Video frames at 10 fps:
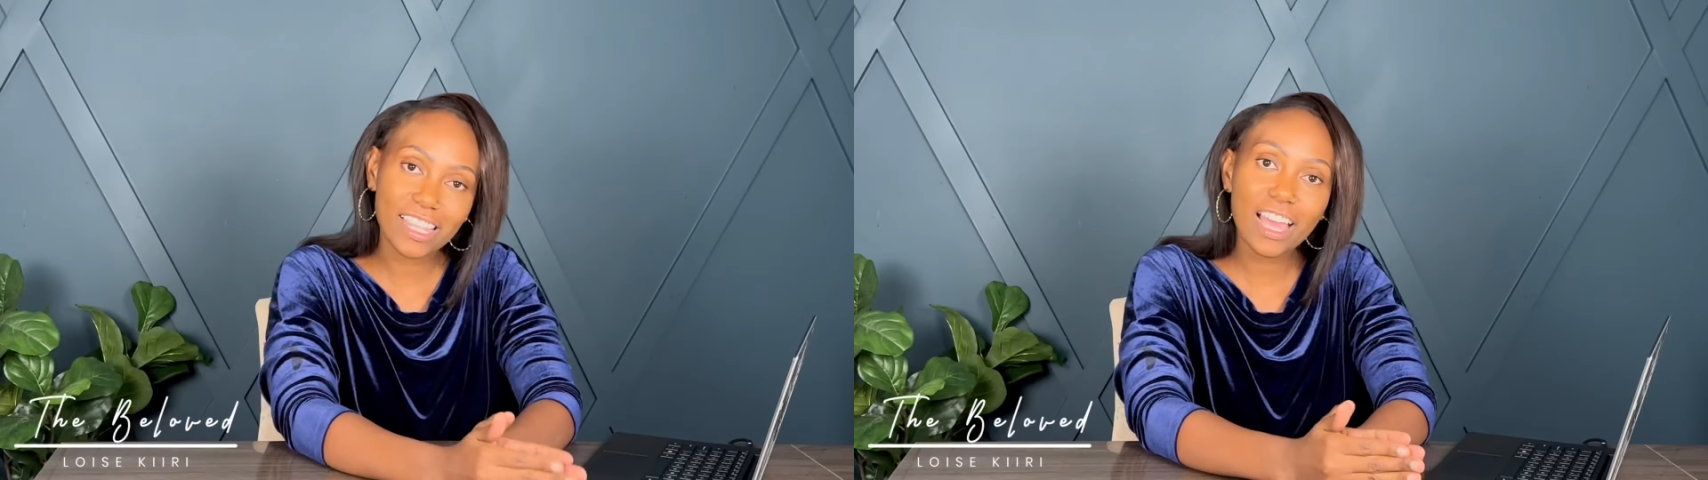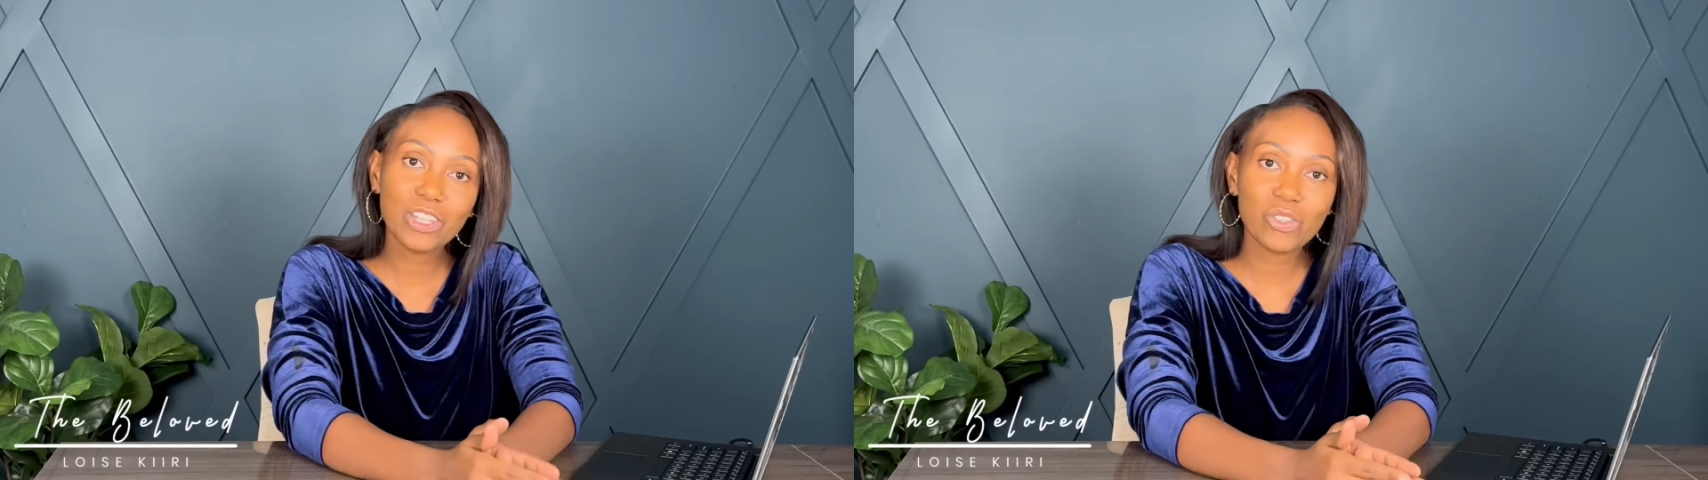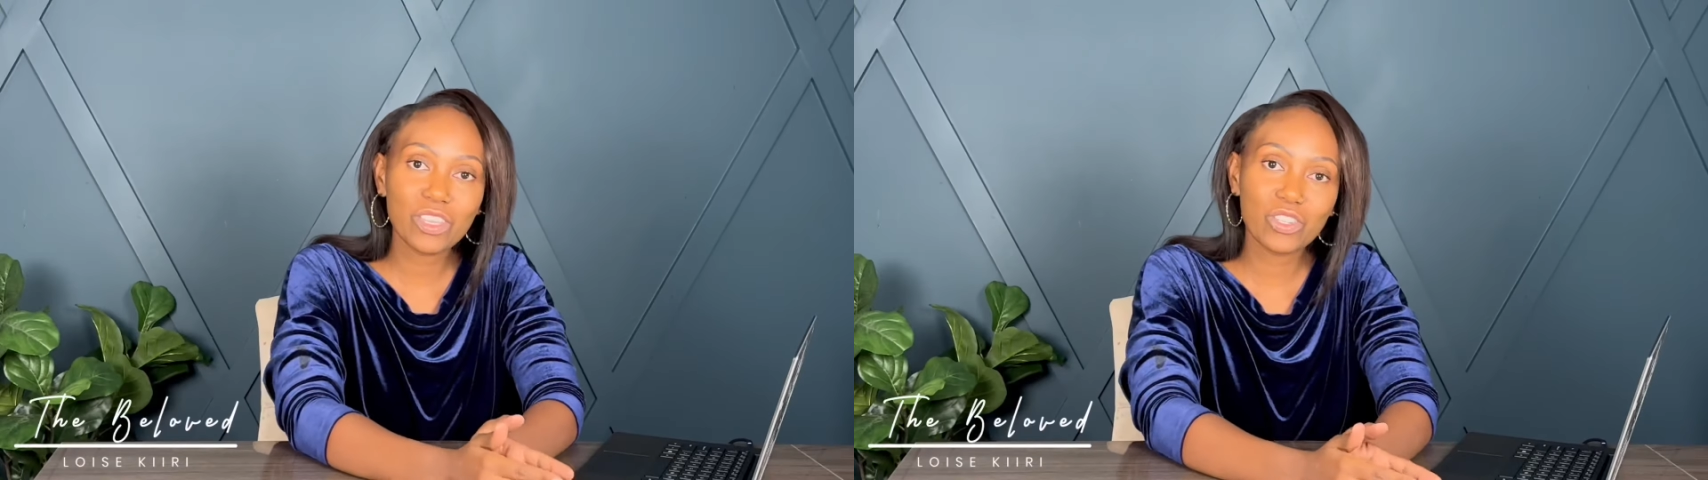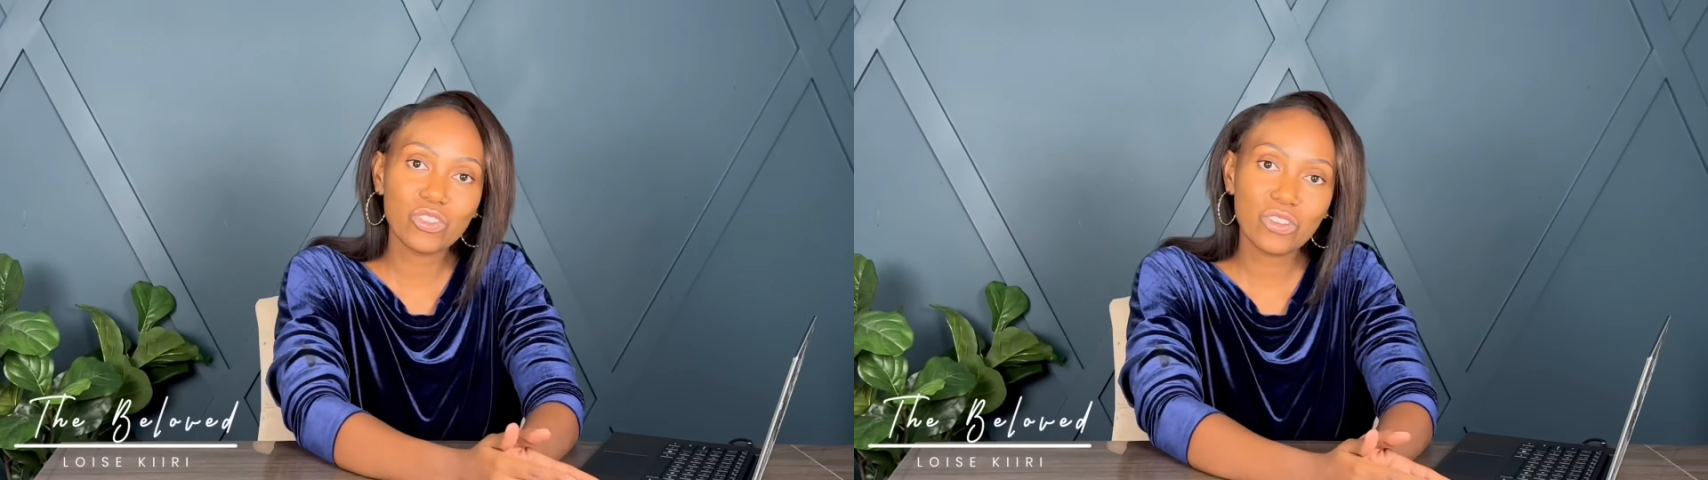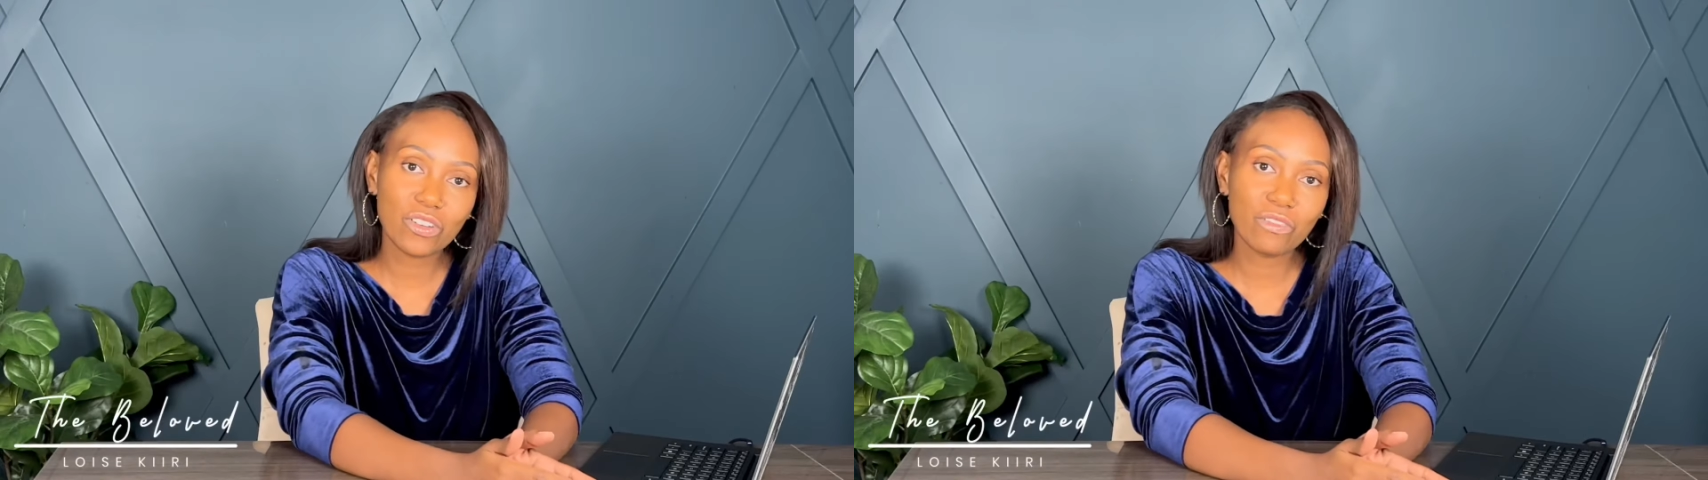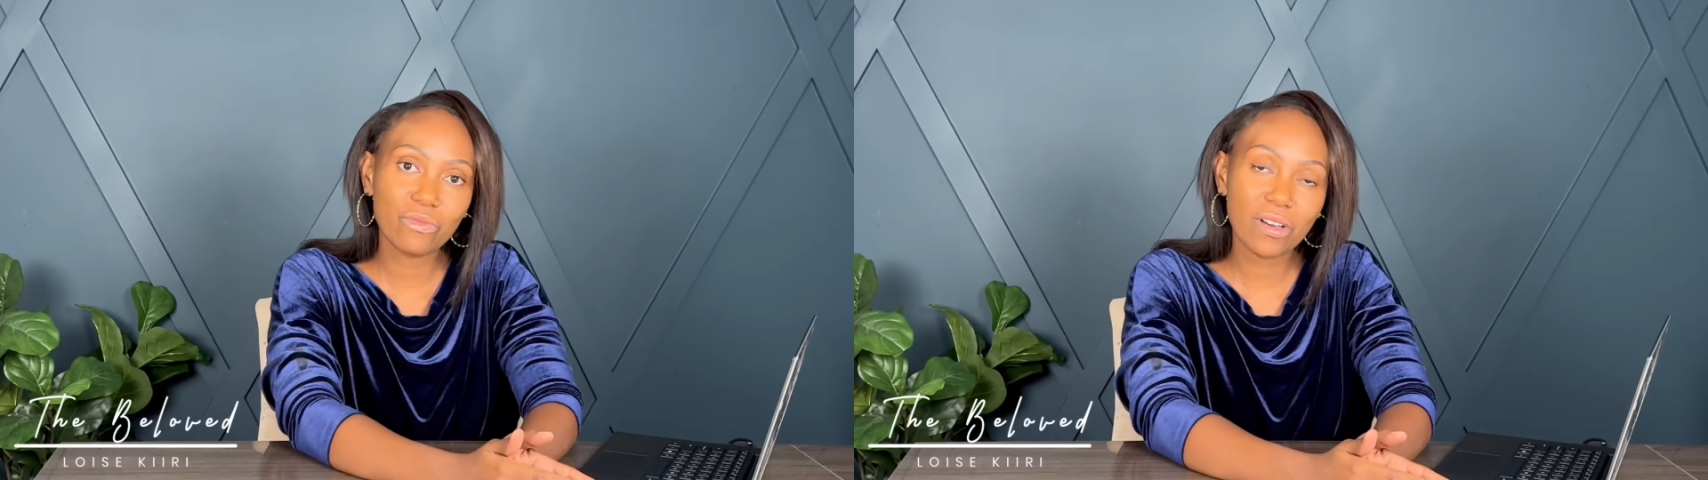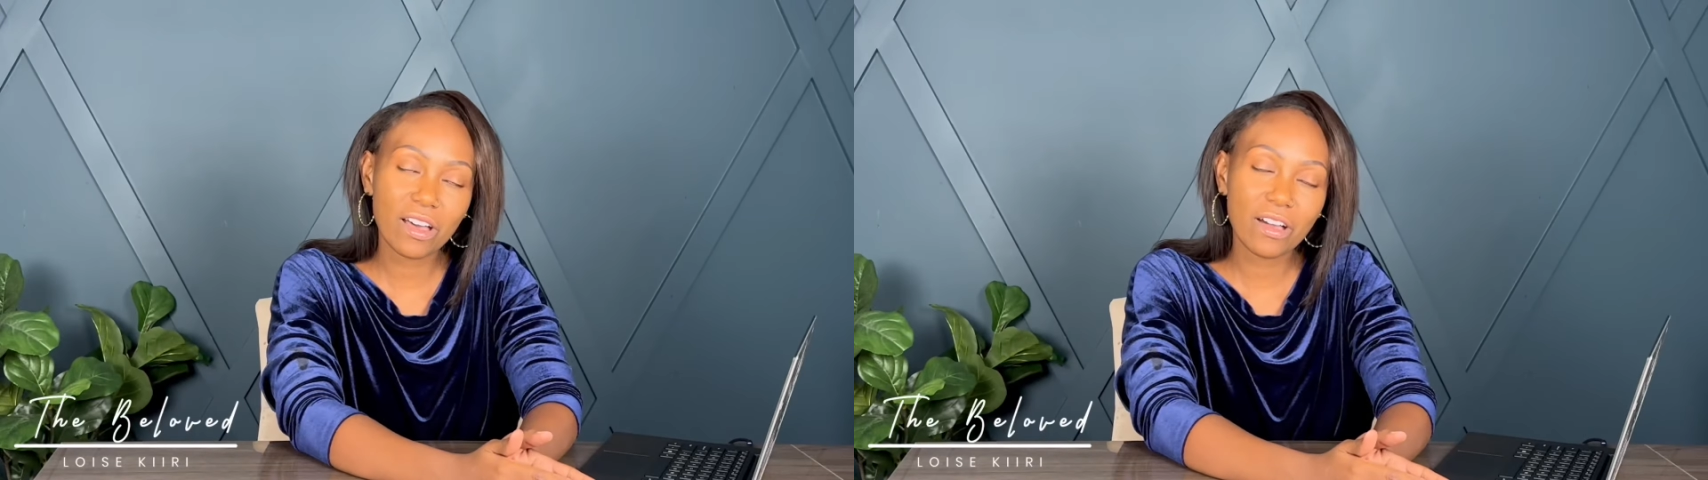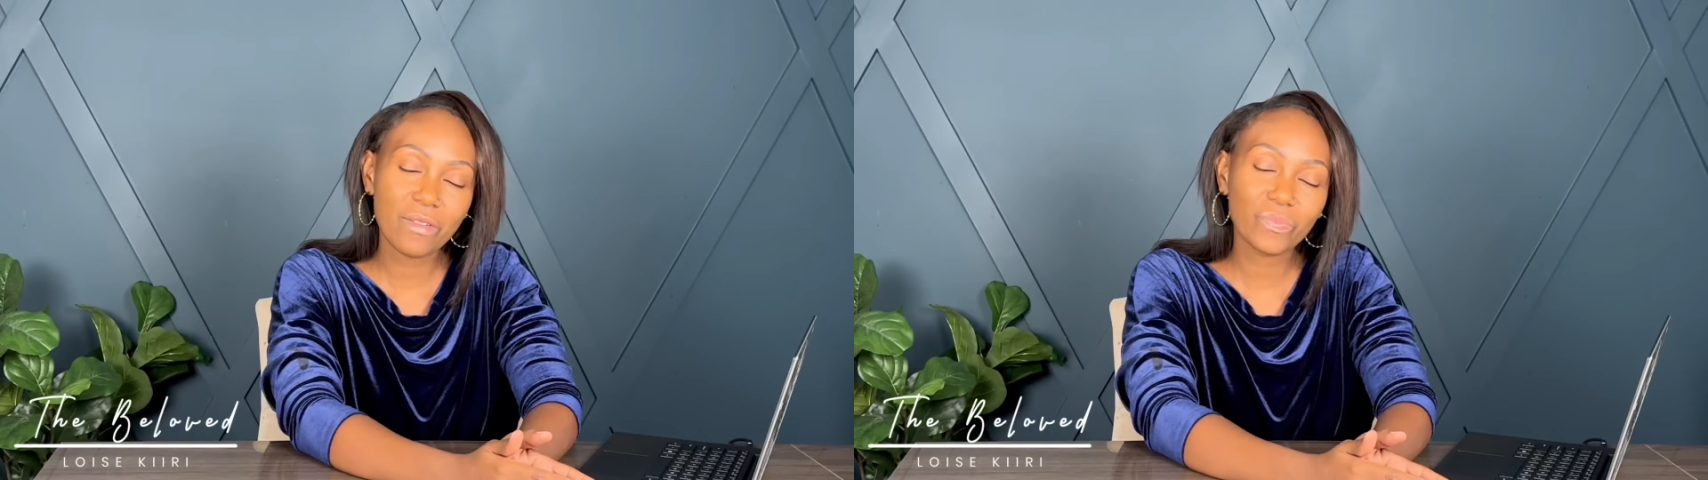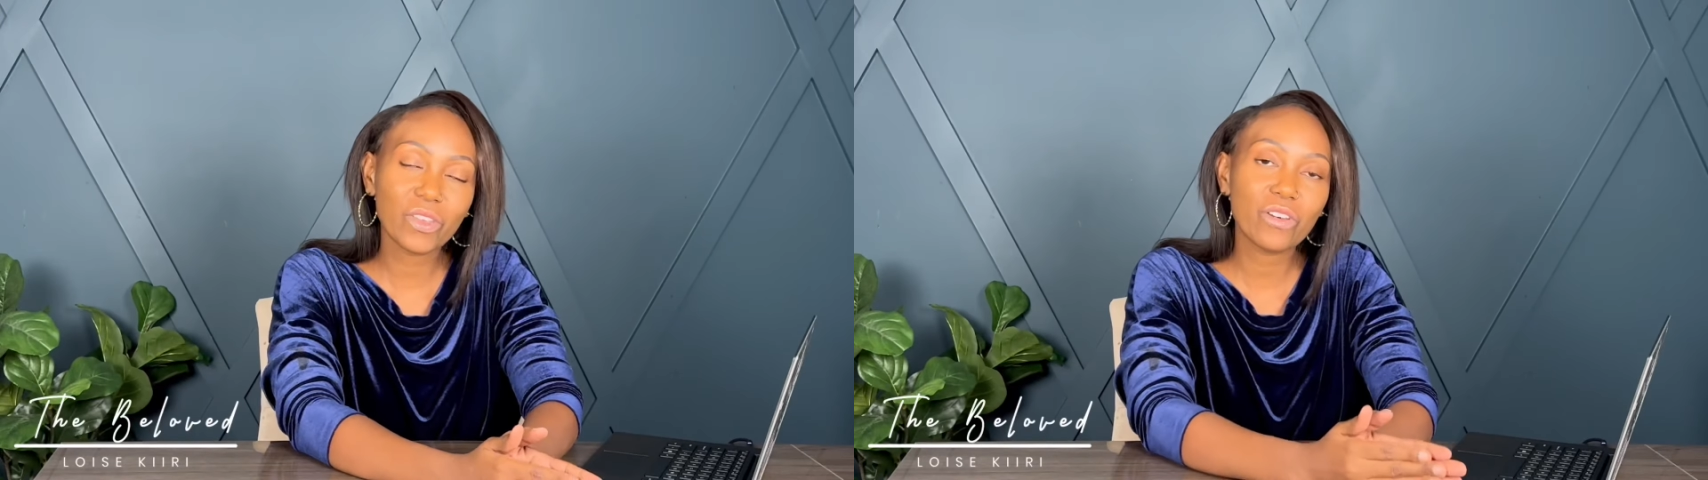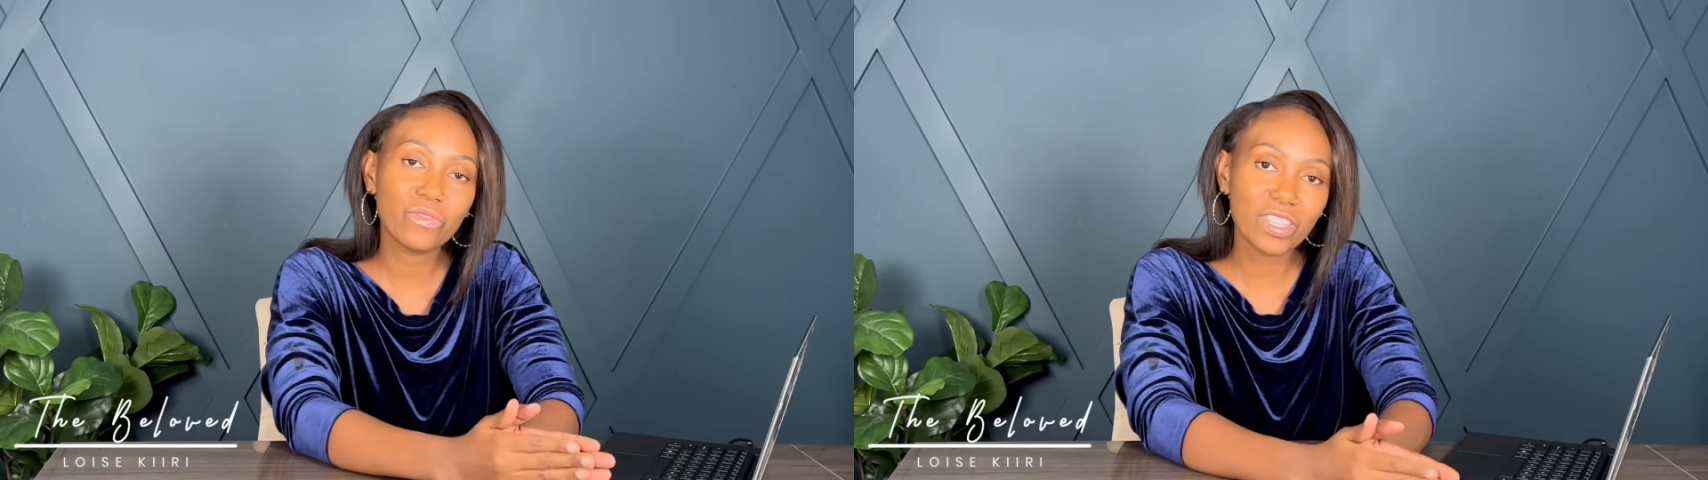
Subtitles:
unto the children of